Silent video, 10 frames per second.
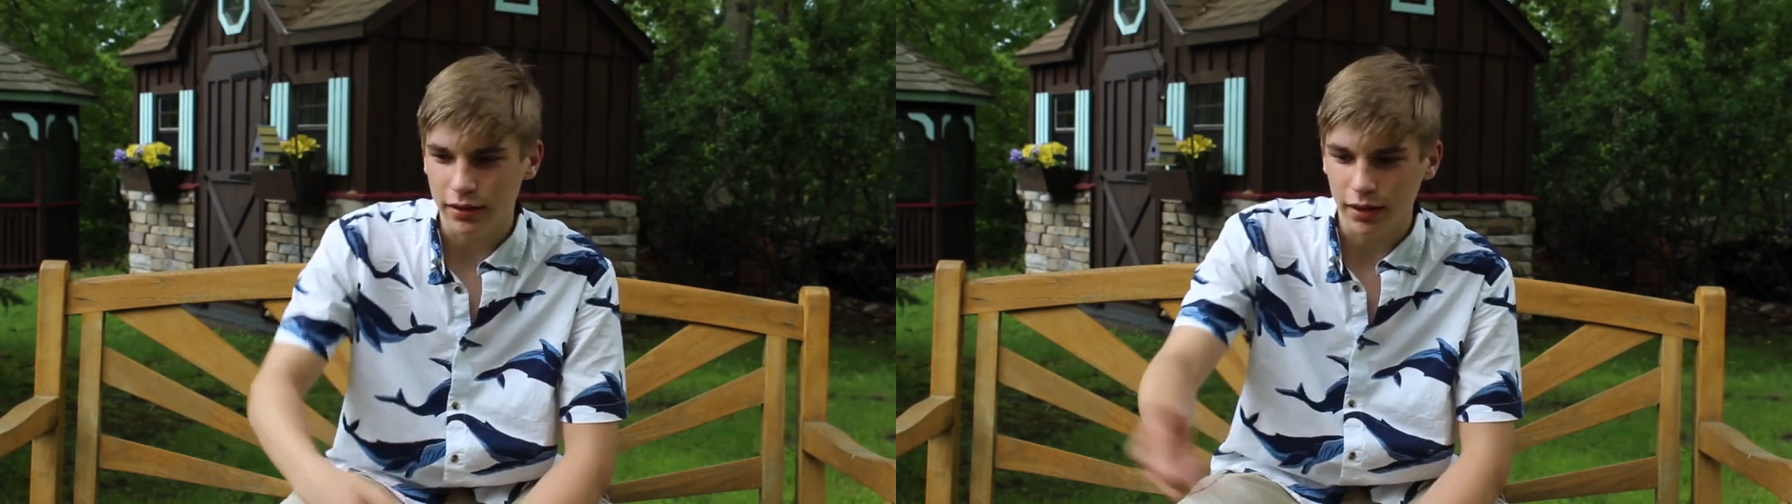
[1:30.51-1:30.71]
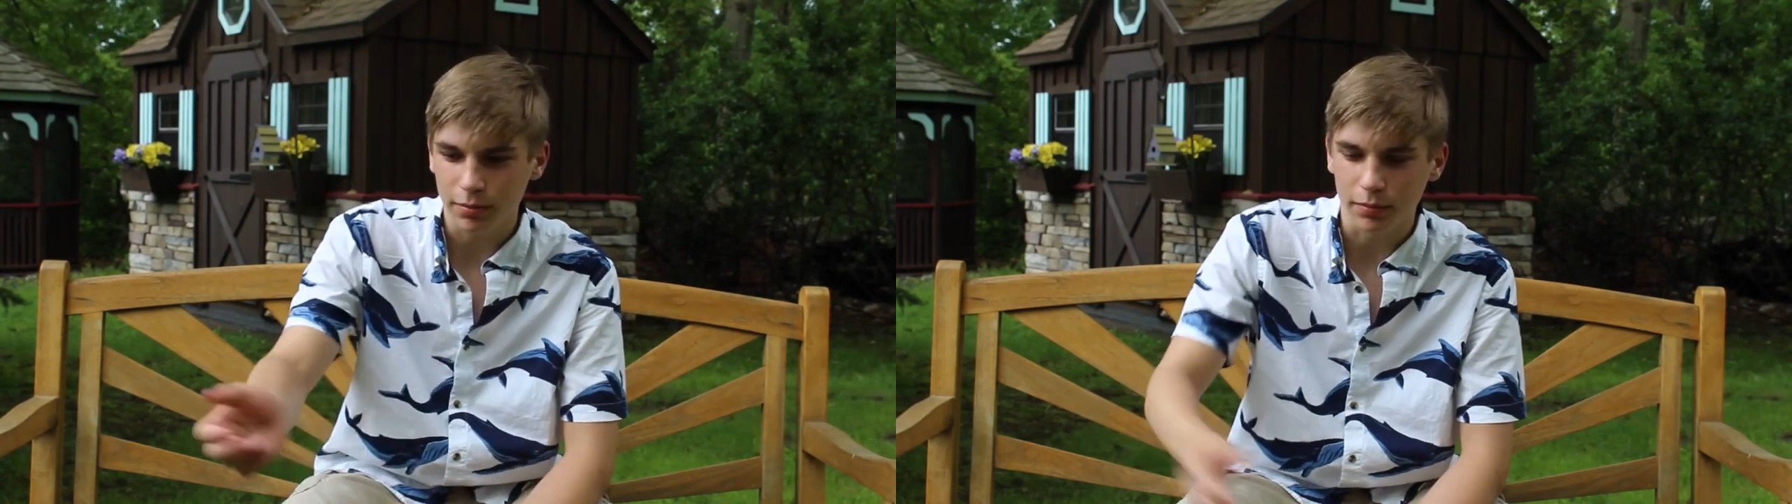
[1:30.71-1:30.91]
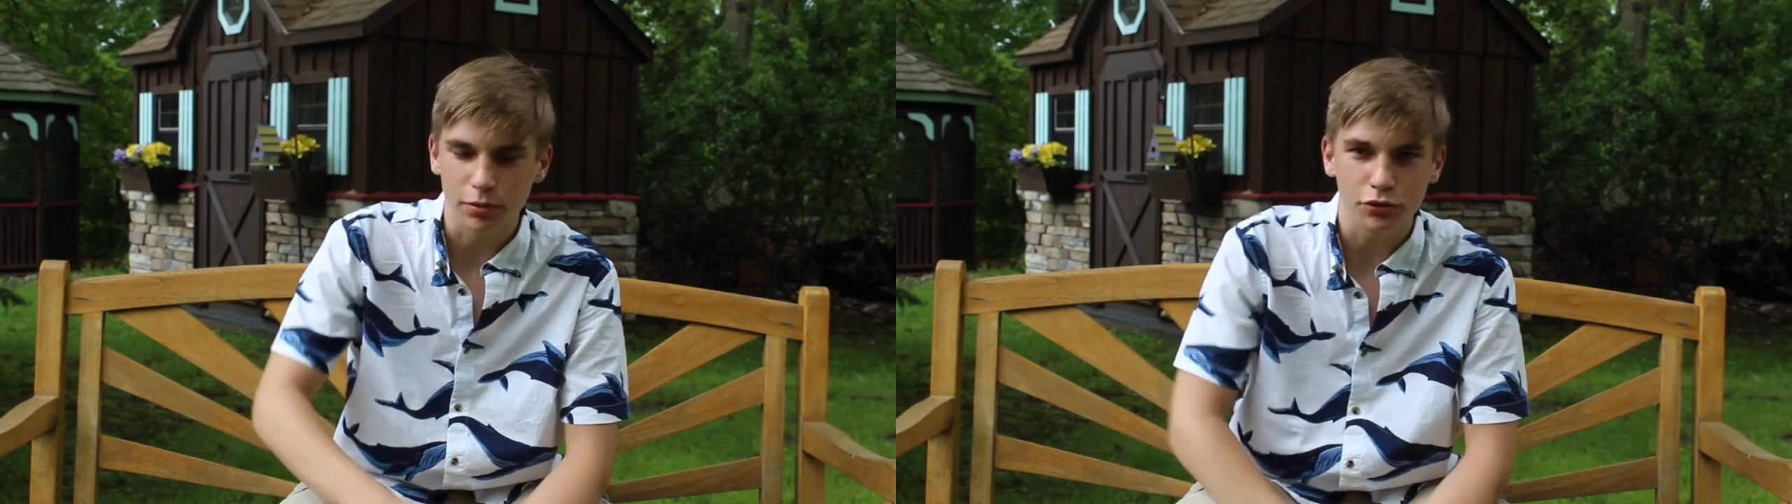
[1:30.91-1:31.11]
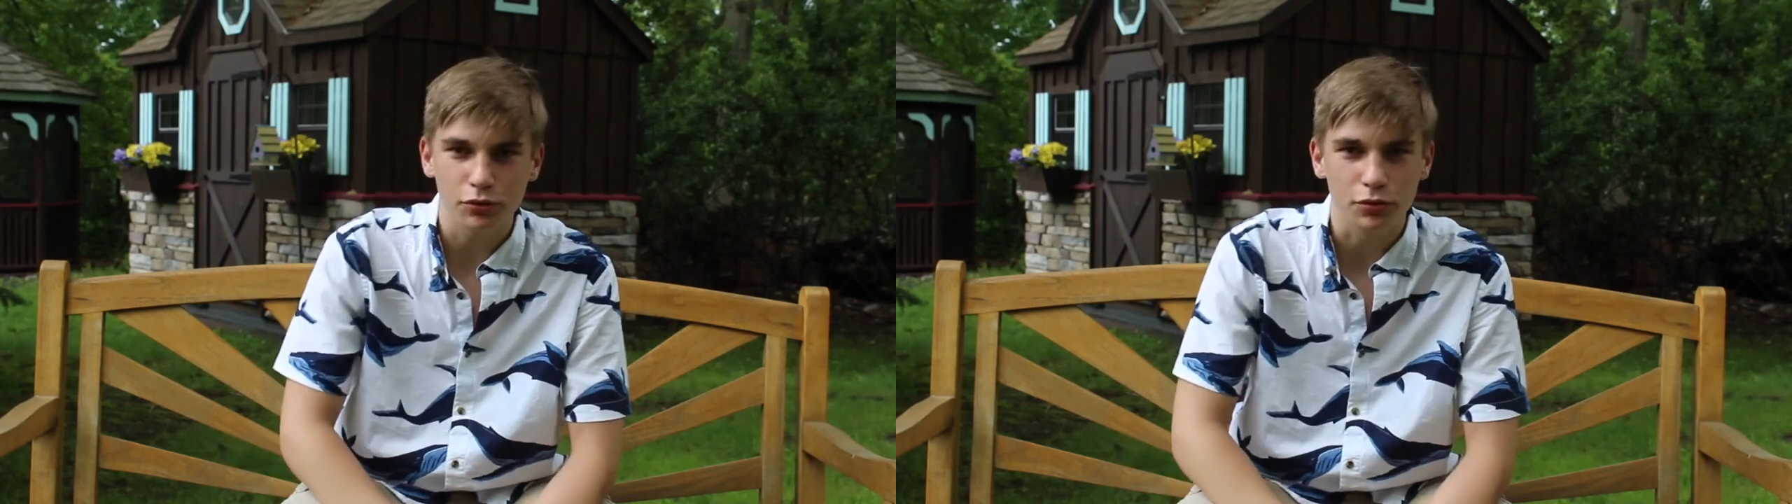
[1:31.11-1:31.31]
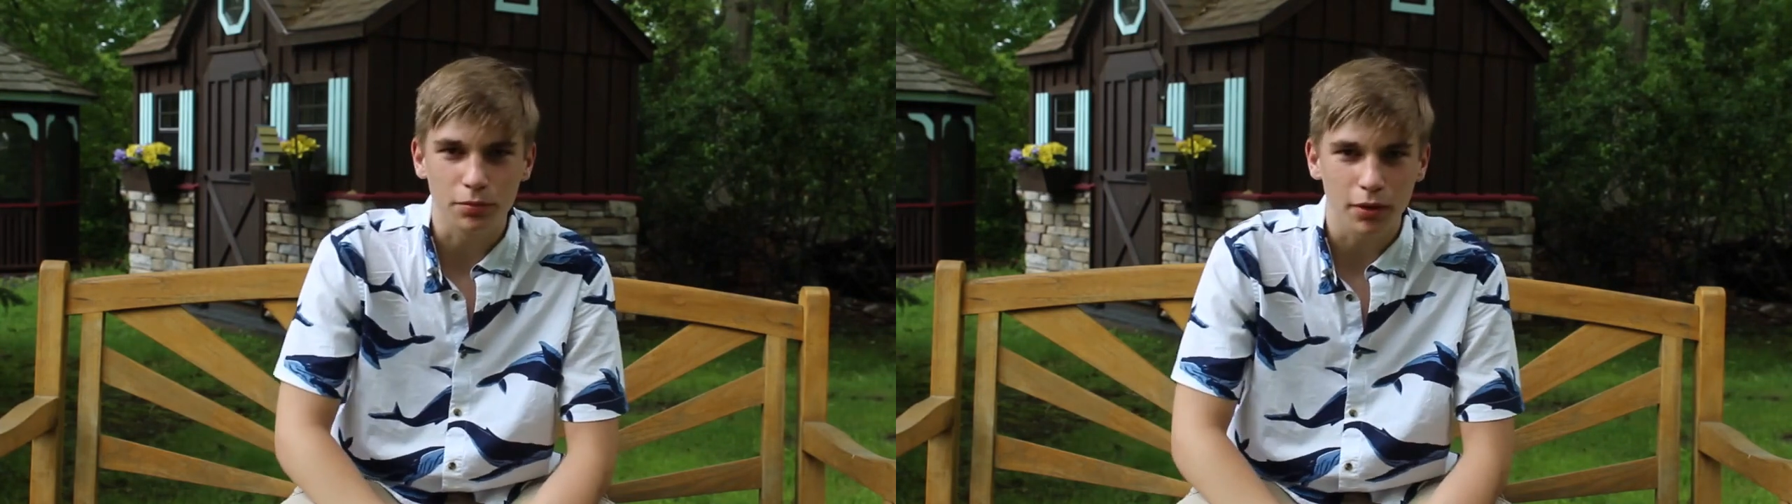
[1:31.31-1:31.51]
help them push
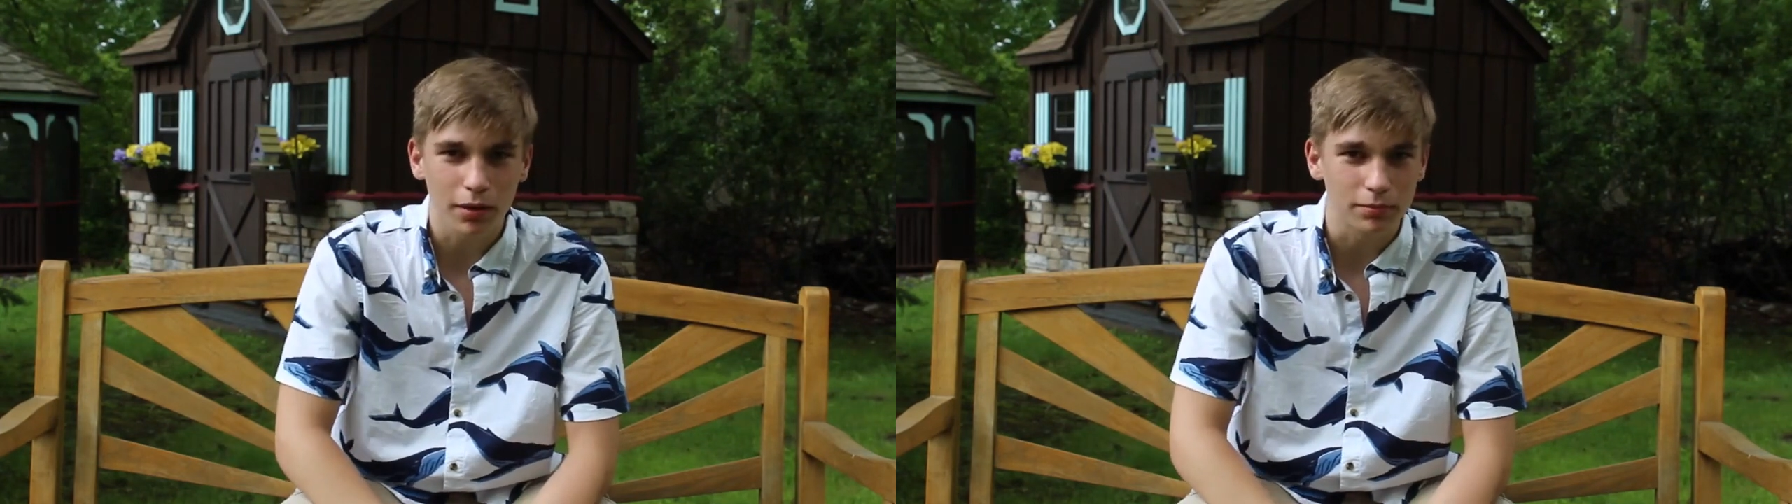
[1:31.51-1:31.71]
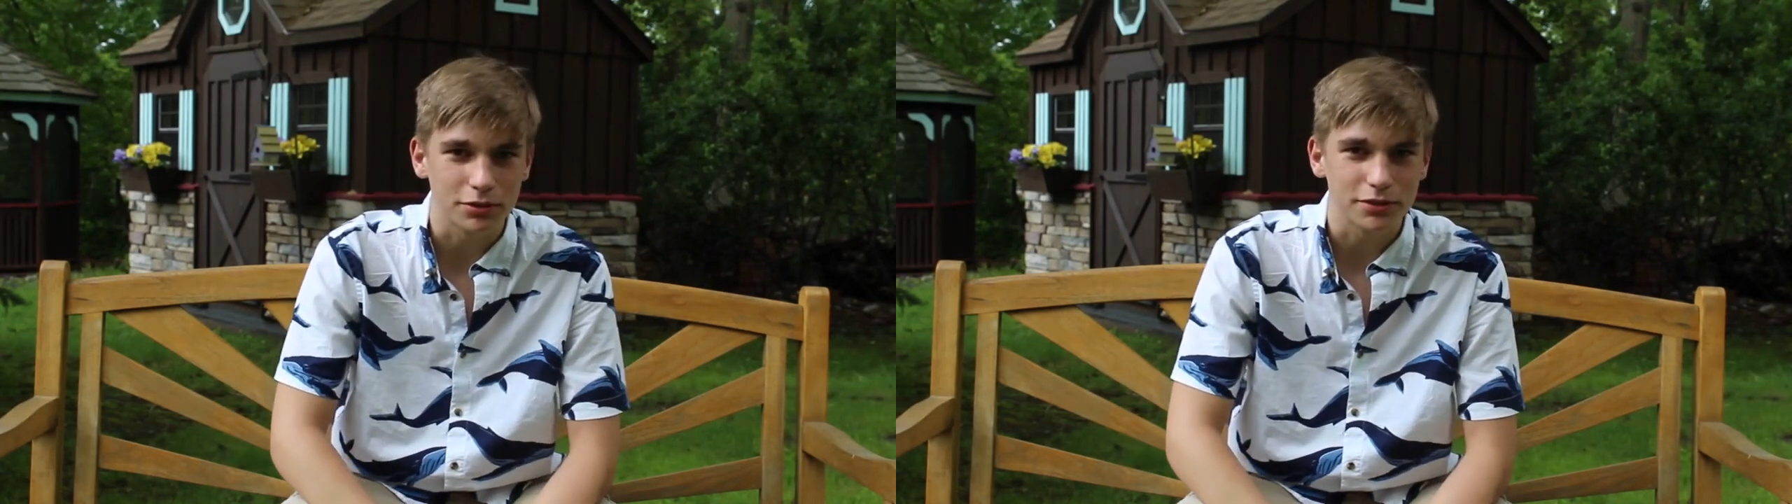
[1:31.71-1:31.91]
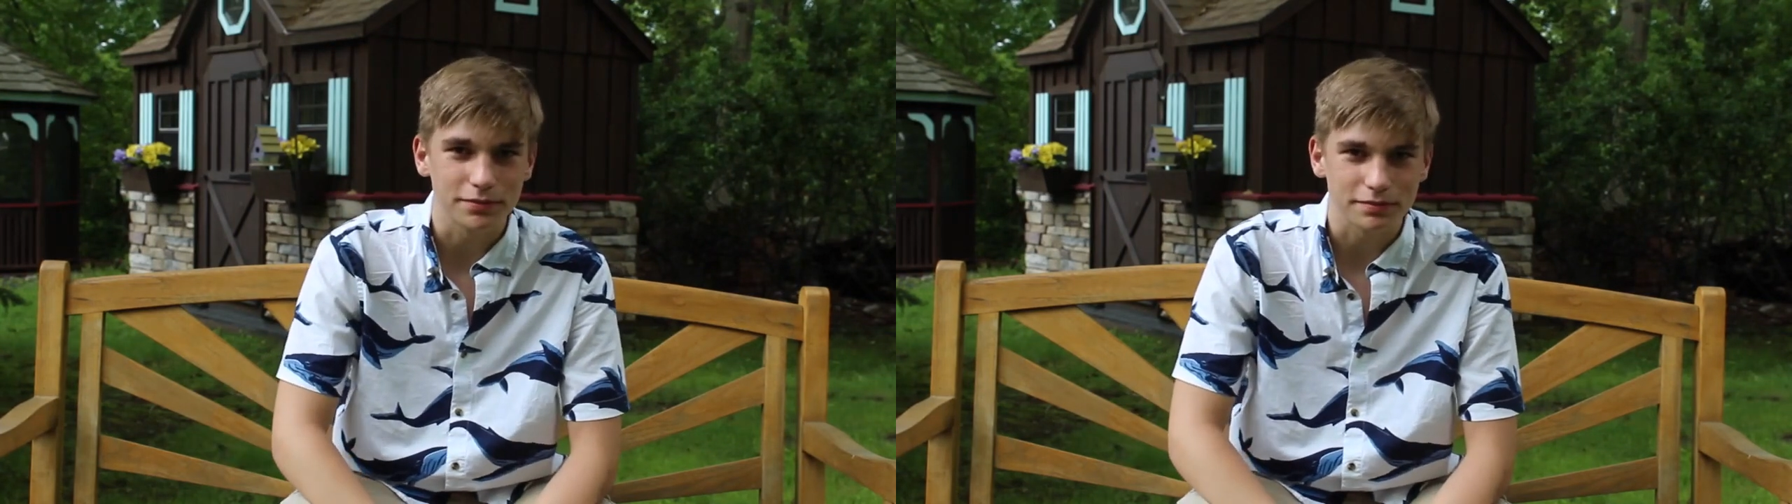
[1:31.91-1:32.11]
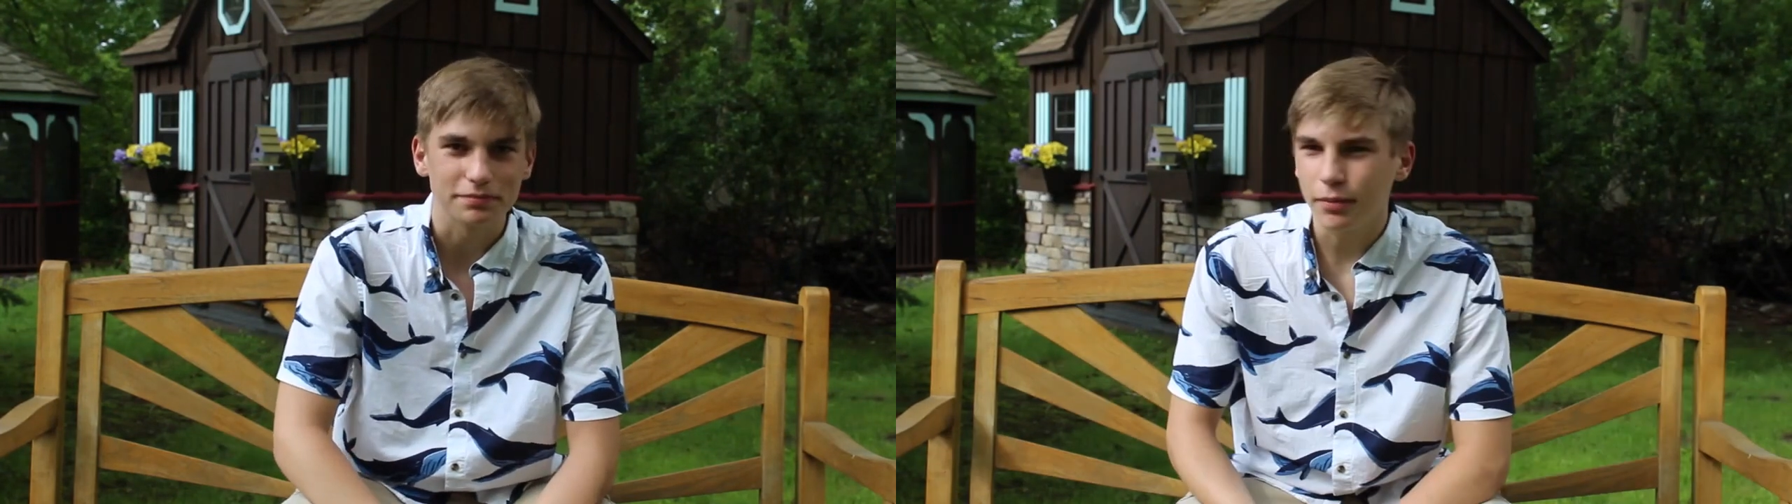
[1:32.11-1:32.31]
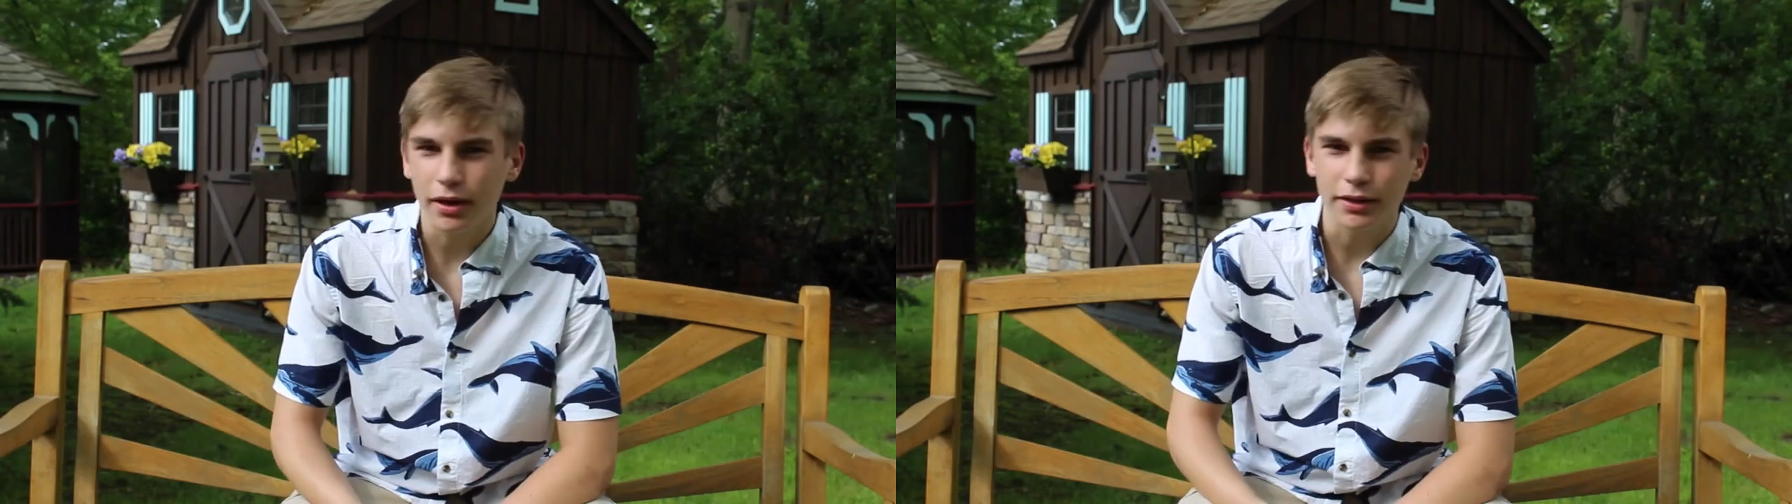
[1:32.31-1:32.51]
through their problems.
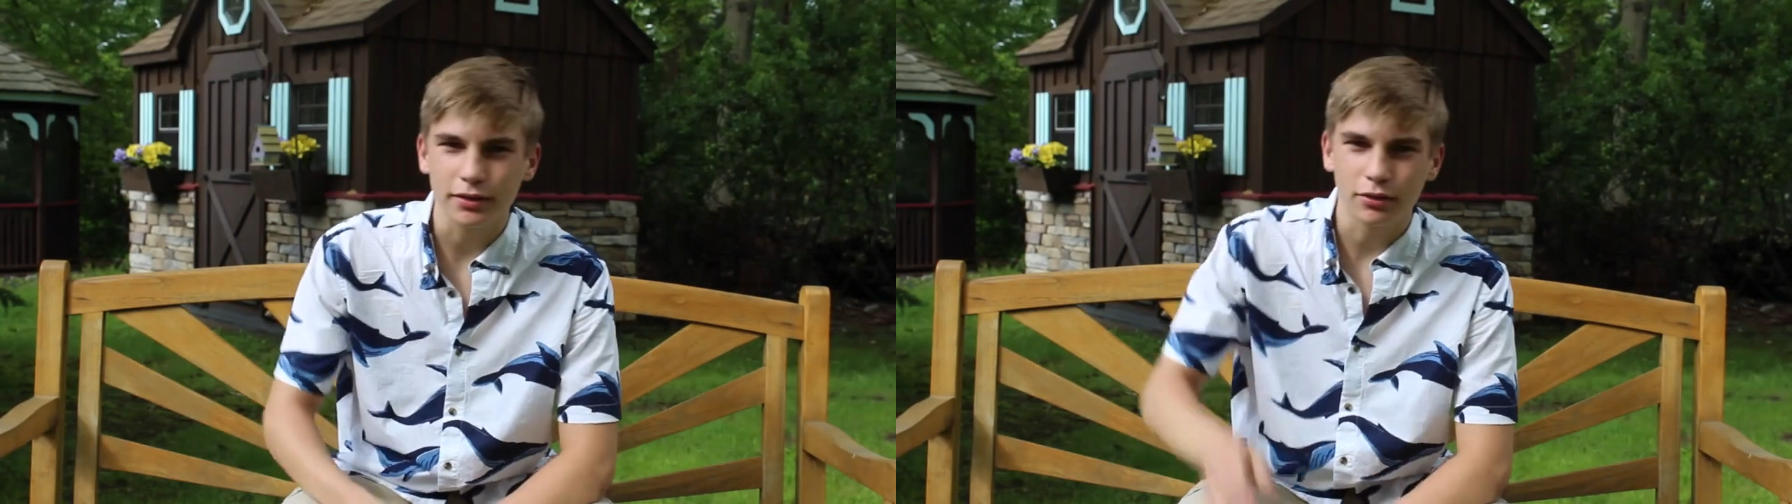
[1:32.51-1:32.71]
My